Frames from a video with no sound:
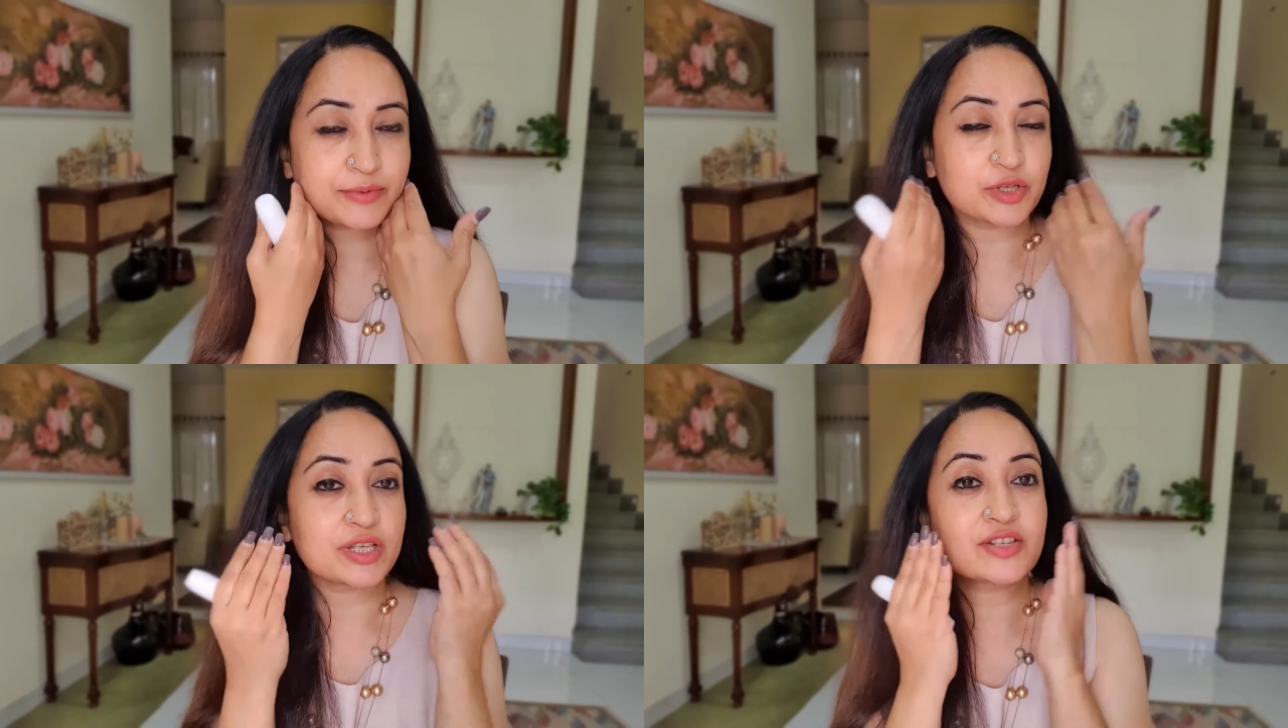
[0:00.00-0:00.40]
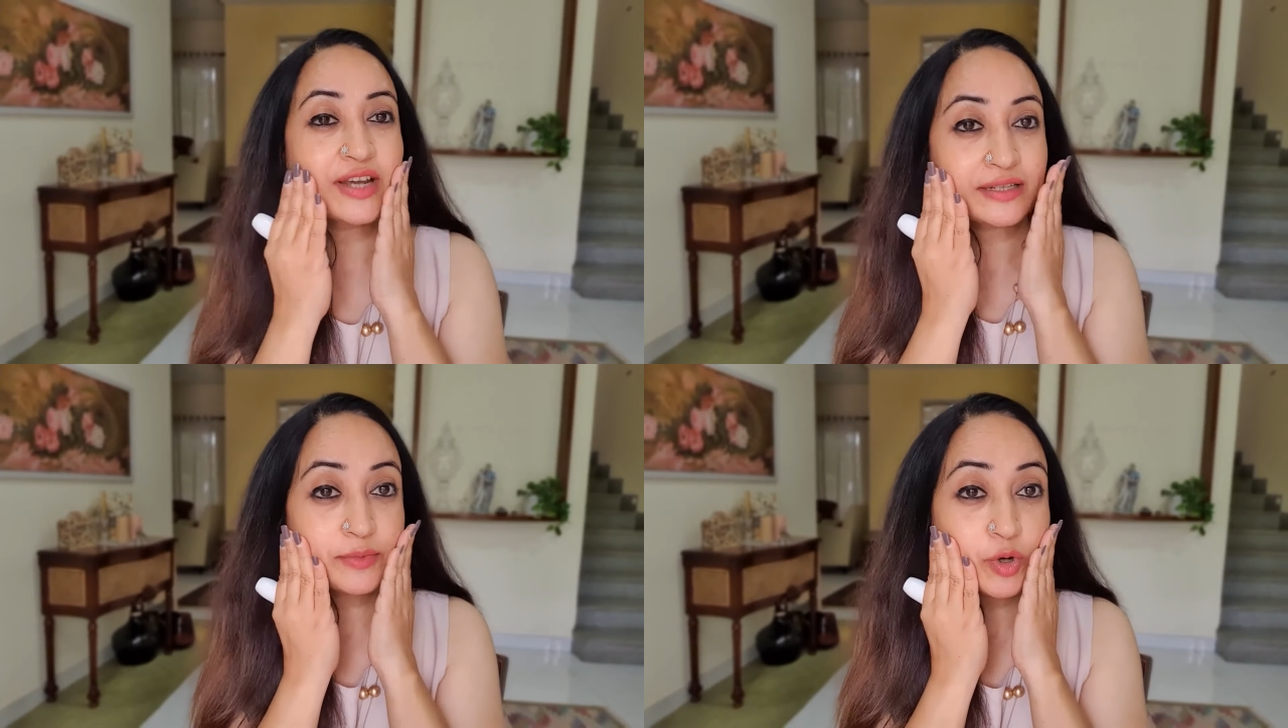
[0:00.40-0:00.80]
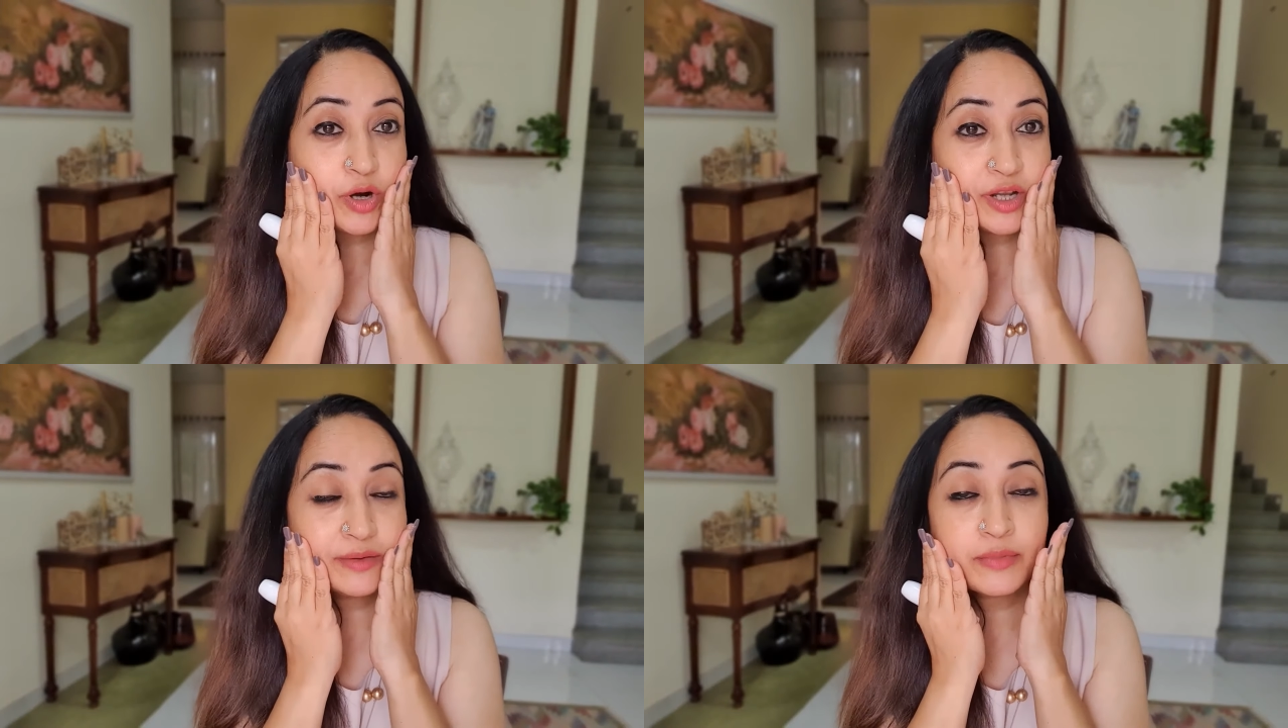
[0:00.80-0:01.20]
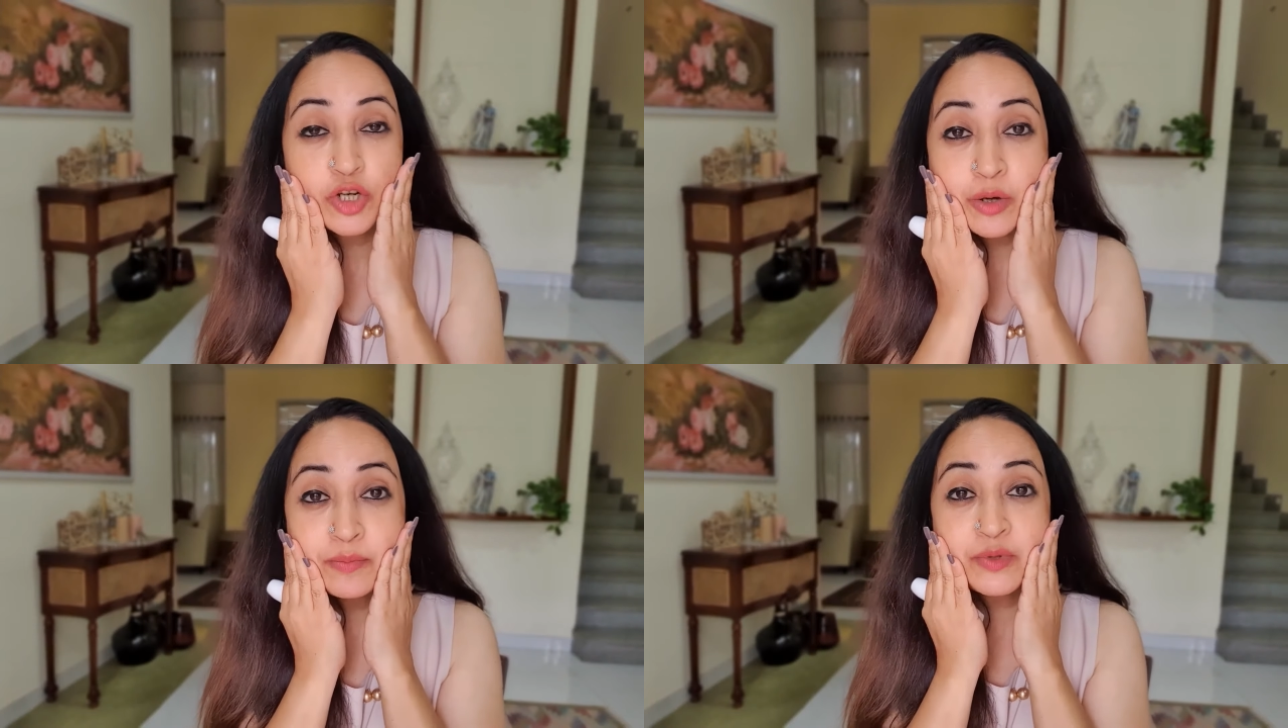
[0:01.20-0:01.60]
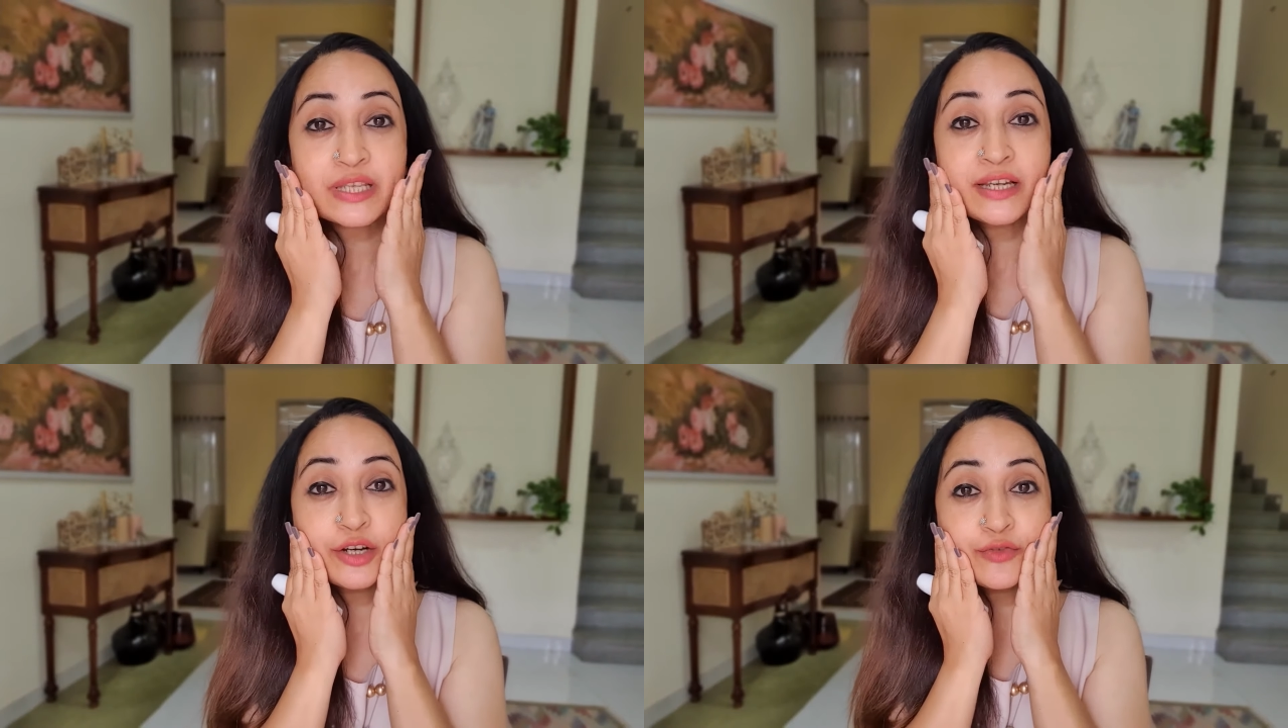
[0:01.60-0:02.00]
because the stratum corneum, the topmost
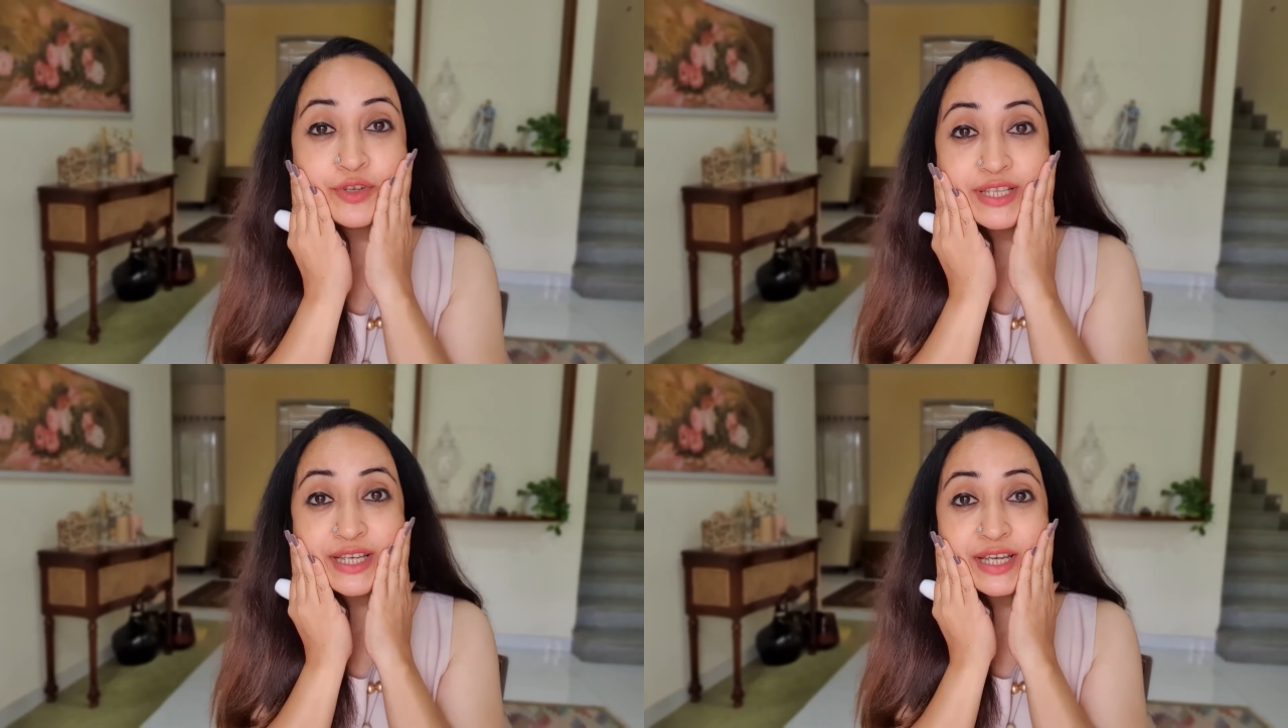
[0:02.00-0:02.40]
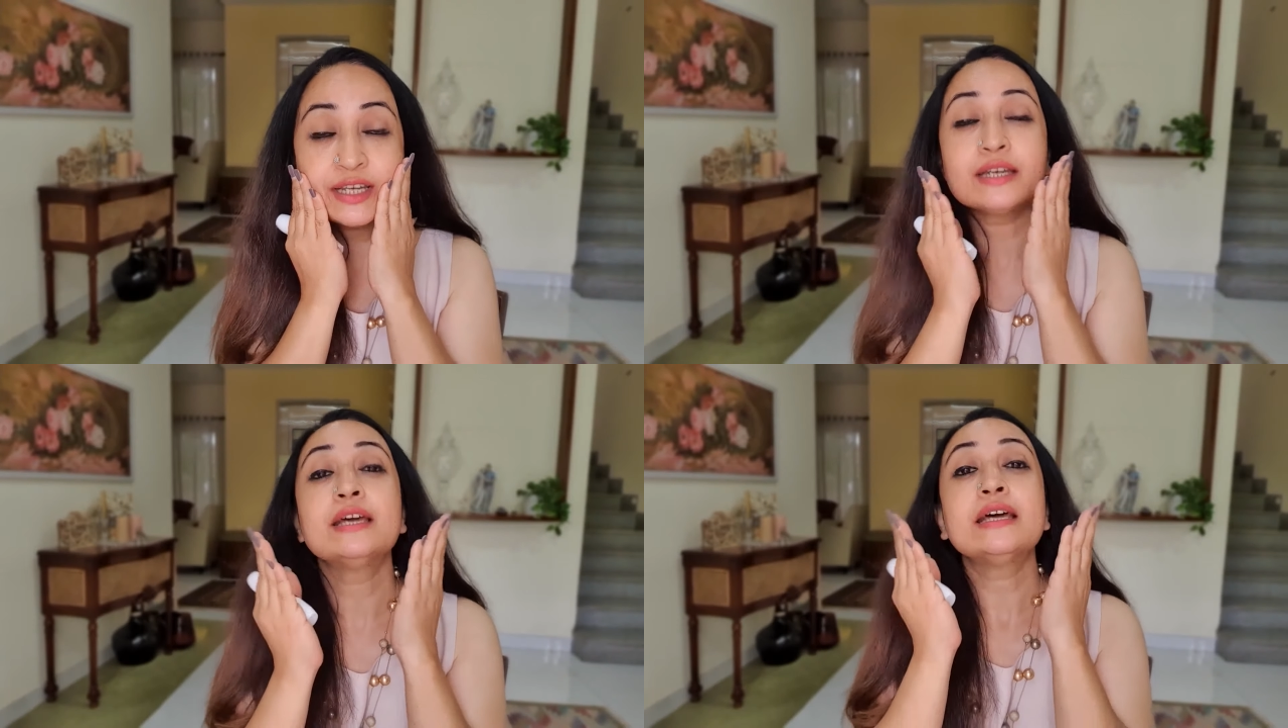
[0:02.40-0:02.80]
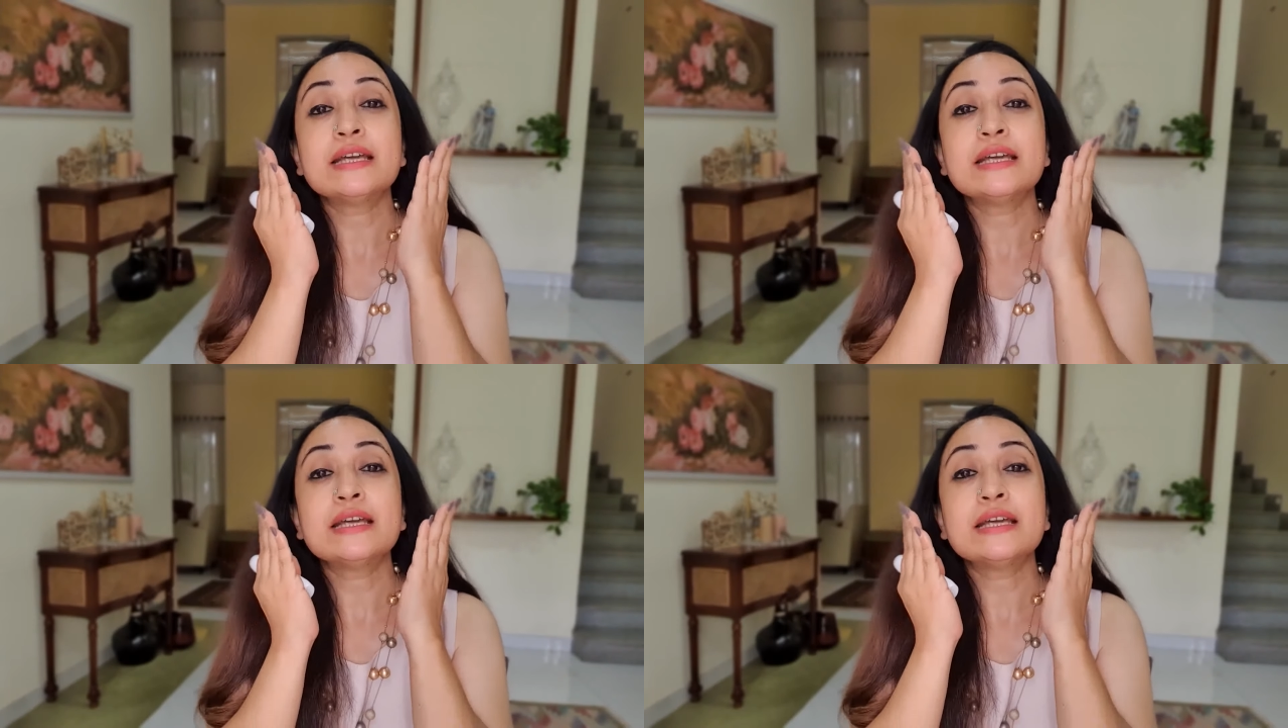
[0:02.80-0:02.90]
layer of your skin,